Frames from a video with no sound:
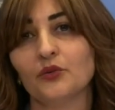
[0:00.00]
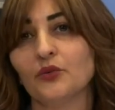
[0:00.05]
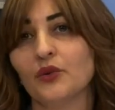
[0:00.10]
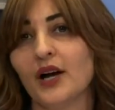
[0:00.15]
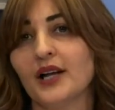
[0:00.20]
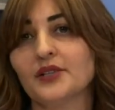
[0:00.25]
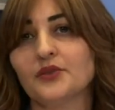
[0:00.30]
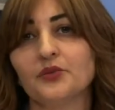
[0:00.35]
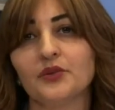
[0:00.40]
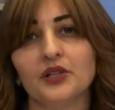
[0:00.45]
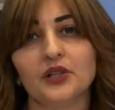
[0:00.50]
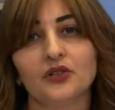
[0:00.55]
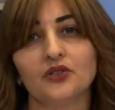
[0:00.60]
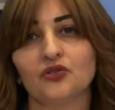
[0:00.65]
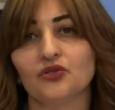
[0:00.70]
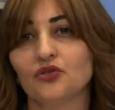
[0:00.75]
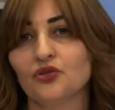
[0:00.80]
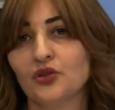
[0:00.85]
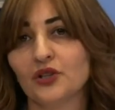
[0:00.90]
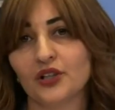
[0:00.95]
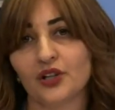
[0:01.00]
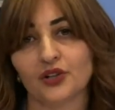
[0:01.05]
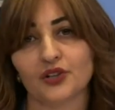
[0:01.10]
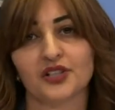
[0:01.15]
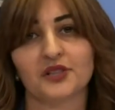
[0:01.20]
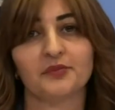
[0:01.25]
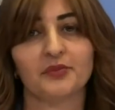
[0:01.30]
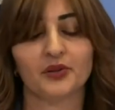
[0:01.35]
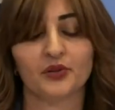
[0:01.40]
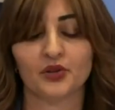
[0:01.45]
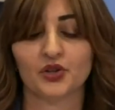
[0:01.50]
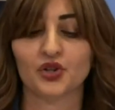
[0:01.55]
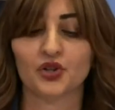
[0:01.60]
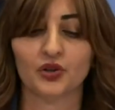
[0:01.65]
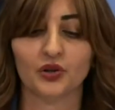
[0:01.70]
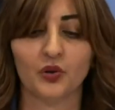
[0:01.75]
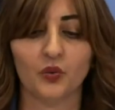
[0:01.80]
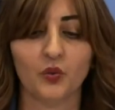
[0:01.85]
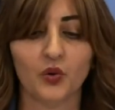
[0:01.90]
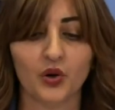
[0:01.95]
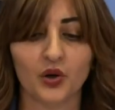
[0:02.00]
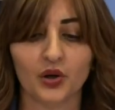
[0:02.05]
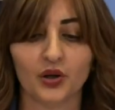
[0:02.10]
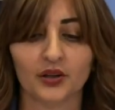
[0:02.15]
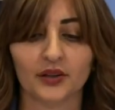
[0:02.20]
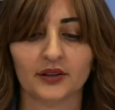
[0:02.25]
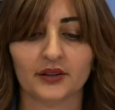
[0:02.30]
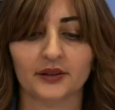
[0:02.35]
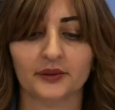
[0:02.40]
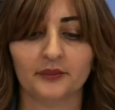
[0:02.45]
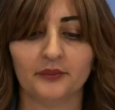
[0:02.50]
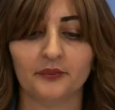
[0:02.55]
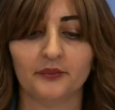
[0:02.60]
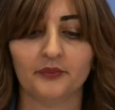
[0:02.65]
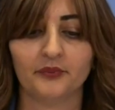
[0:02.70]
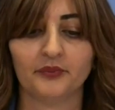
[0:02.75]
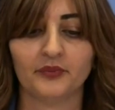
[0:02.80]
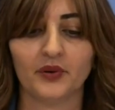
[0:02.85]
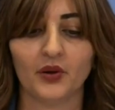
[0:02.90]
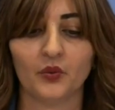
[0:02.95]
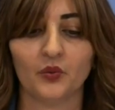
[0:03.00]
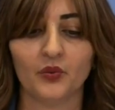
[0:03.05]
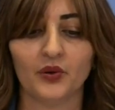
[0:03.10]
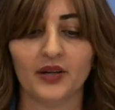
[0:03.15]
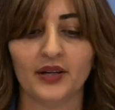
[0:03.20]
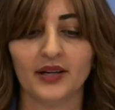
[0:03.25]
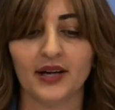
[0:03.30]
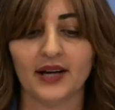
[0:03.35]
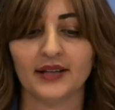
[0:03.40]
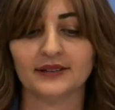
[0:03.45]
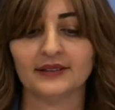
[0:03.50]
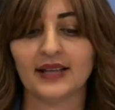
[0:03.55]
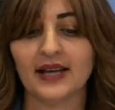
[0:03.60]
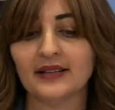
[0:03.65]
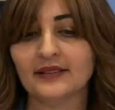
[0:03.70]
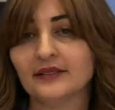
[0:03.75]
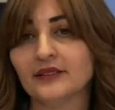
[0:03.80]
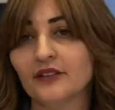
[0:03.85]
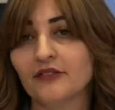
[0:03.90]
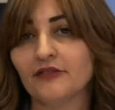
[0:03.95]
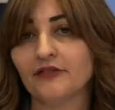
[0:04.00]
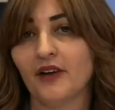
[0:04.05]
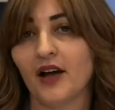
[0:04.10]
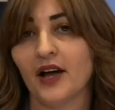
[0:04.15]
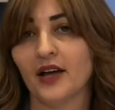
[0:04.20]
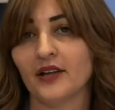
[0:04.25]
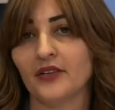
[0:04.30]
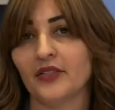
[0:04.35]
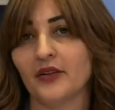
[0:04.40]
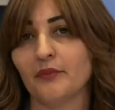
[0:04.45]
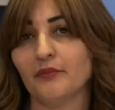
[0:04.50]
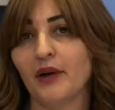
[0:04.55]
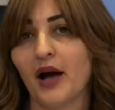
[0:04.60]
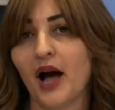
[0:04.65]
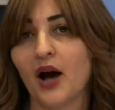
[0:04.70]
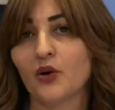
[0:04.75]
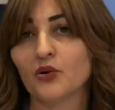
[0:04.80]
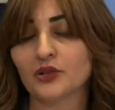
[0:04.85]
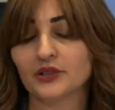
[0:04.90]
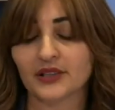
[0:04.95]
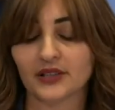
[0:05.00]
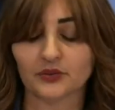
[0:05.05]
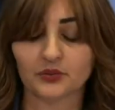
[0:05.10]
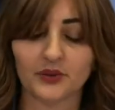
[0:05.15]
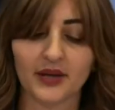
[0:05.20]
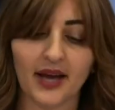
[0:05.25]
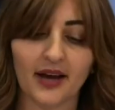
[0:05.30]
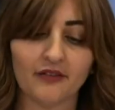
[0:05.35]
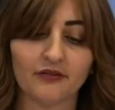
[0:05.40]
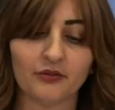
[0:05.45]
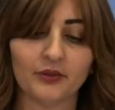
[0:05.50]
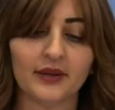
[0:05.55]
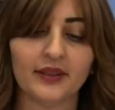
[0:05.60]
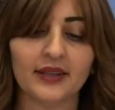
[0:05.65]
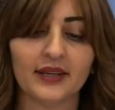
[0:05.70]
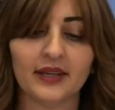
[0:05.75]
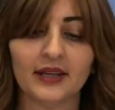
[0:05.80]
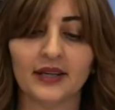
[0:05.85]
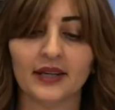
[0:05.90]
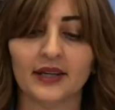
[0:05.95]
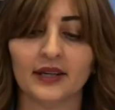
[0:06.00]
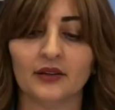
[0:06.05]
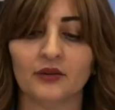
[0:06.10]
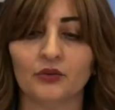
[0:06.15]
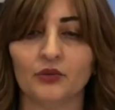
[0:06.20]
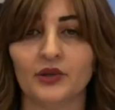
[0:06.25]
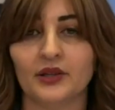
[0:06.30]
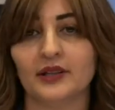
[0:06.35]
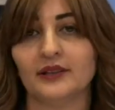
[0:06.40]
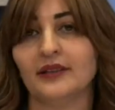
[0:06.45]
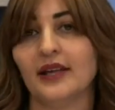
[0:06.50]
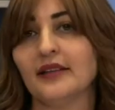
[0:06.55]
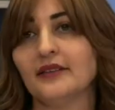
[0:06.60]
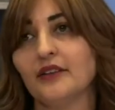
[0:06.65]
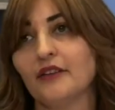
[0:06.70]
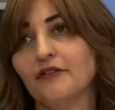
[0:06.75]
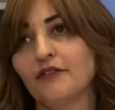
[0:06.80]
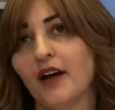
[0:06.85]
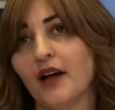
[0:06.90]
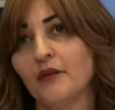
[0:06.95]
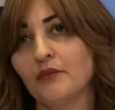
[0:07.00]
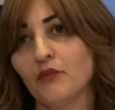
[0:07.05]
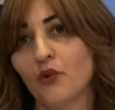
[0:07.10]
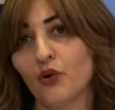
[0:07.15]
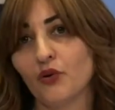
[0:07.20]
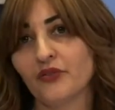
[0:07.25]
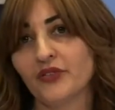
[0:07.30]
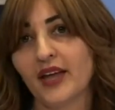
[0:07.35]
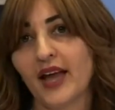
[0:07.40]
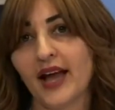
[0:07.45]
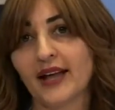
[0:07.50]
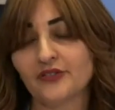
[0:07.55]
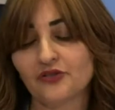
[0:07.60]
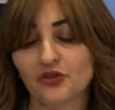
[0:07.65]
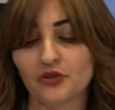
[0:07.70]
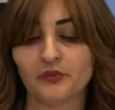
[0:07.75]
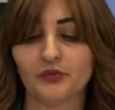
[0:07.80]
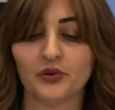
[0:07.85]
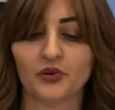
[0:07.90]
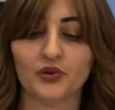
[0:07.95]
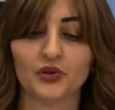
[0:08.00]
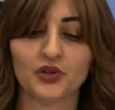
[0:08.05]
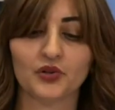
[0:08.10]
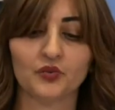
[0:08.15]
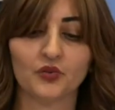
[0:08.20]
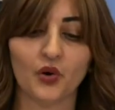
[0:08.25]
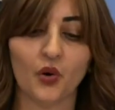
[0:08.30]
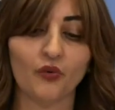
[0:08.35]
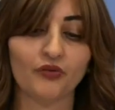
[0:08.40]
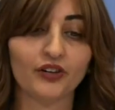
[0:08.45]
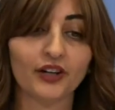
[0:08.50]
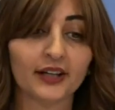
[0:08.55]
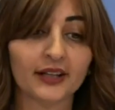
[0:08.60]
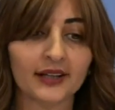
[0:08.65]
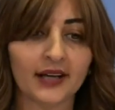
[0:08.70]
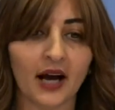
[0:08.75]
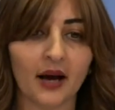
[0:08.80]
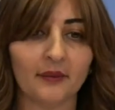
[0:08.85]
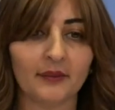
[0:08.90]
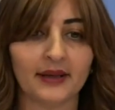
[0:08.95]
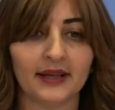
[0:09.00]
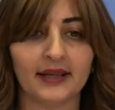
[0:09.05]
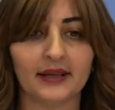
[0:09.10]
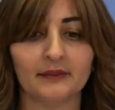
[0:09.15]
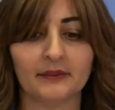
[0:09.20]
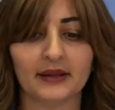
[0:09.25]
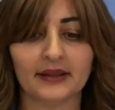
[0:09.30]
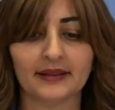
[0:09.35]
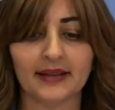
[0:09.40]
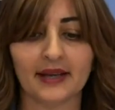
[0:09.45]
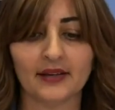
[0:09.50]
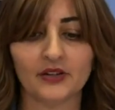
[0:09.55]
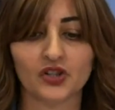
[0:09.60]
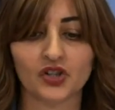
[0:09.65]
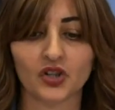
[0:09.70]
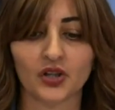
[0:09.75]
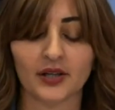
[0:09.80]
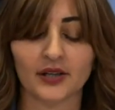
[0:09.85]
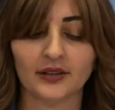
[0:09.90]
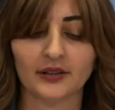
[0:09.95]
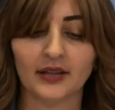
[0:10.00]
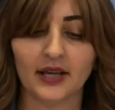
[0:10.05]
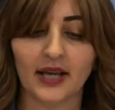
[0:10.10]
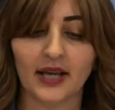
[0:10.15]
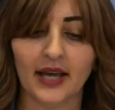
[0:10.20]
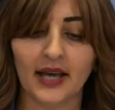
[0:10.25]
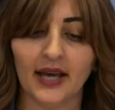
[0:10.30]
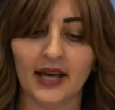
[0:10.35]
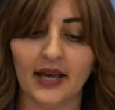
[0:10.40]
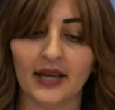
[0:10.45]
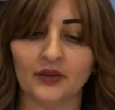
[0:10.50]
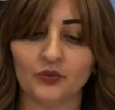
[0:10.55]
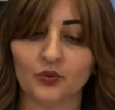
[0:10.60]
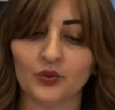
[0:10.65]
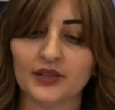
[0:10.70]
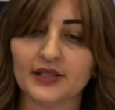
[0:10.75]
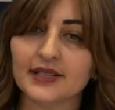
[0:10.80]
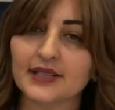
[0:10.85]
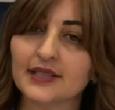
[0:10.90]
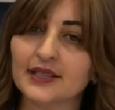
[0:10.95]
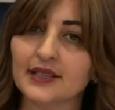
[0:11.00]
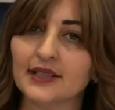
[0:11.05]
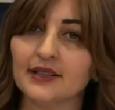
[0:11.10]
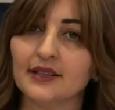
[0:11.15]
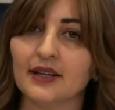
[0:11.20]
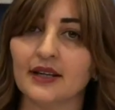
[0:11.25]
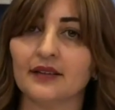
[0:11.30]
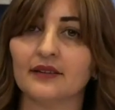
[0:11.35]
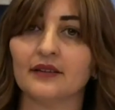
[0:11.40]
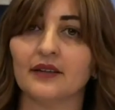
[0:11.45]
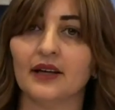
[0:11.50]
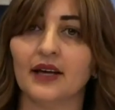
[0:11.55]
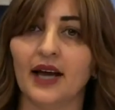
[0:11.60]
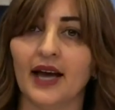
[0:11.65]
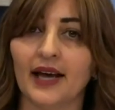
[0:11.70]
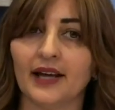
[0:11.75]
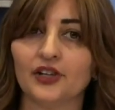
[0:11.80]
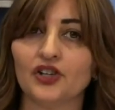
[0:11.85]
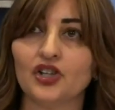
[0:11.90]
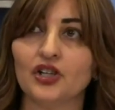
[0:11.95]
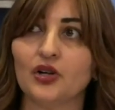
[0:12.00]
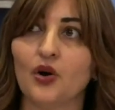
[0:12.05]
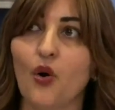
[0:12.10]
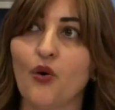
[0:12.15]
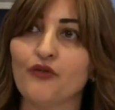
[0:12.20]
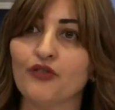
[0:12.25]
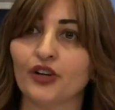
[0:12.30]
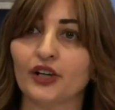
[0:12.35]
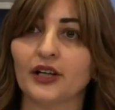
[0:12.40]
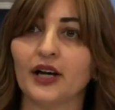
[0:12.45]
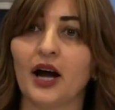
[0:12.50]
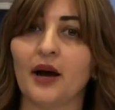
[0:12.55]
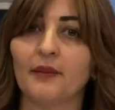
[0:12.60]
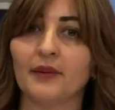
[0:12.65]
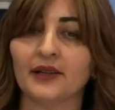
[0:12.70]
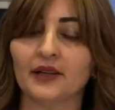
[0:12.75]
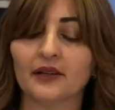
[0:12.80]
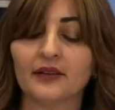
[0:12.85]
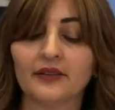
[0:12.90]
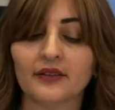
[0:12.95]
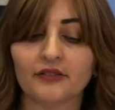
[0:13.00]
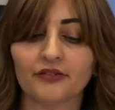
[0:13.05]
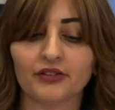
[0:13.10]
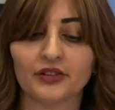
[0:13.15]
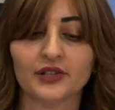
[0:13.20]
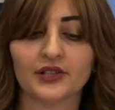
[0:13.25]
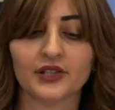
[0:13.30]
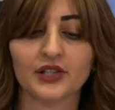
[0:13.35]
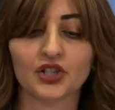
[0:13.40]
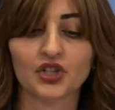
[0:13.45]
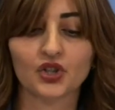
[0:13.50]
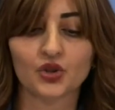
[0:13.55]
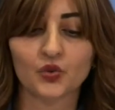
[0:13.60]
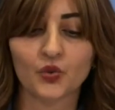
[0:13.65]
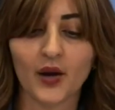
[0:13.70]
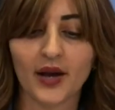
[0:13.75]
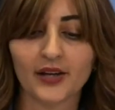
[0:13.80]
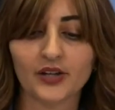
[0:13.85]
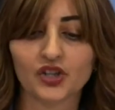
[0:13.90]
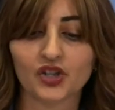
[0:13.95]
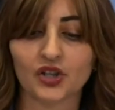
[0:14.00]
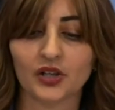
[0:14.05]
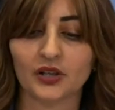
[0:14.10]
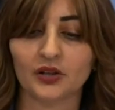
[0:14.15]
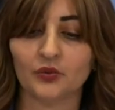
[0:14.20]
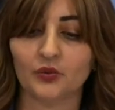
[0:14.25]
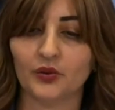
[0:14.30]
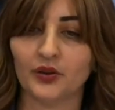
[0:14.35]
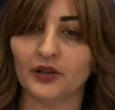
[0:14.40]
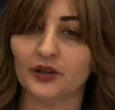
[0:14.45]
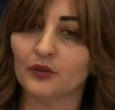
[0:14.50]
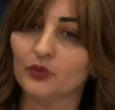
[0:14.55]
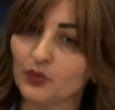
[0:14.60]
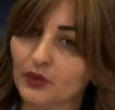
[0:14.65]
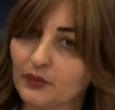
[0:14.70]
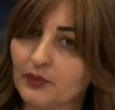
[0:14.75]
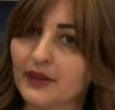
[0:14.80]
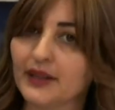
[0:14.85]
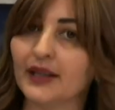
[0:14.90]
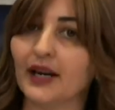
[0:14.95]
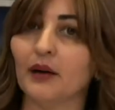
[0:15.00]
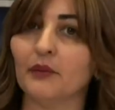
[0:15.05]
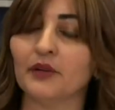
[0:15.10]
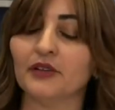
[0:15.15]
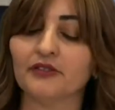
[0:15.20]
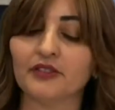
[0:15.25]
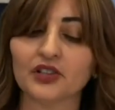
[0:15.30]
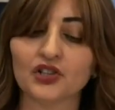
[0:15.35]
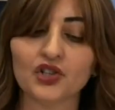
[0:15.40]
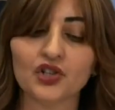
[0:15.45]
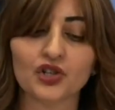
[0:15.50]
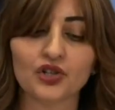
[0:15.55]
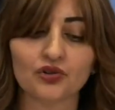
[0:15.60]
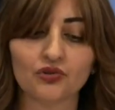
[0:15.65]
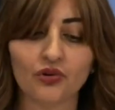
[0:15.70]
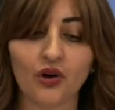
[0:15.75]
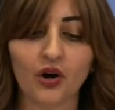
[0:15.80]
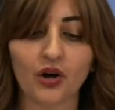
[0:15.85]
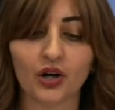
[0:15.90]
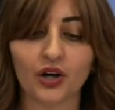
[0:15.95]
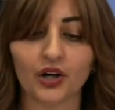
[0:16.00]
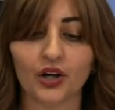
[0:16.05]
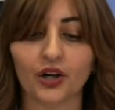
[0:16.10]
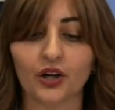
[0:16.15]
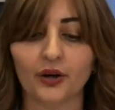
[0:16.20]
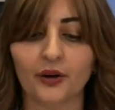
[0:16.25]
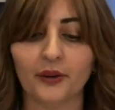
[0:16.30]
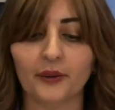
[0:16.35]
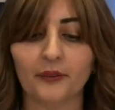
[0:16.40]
as we do in our spiritual work, we identify the power that we have within, we identify more of the attributes, we overcome in limitation, and we see that actually overcoming on different situations, we become even stronger.